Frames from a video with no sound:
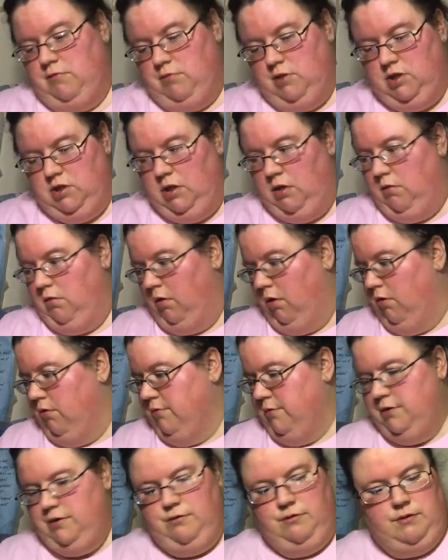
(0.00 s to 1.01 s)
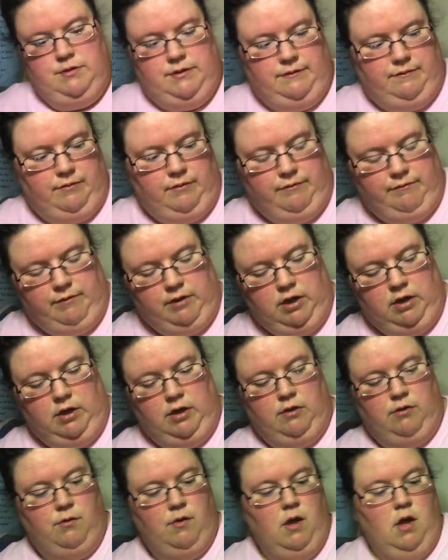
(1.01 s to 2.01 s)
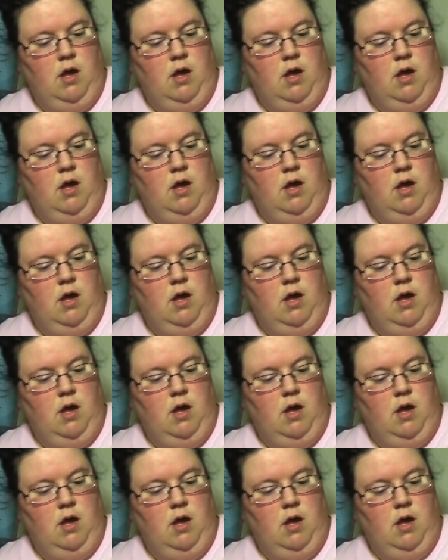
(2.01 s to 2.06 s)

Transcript: which I'll go into a different video.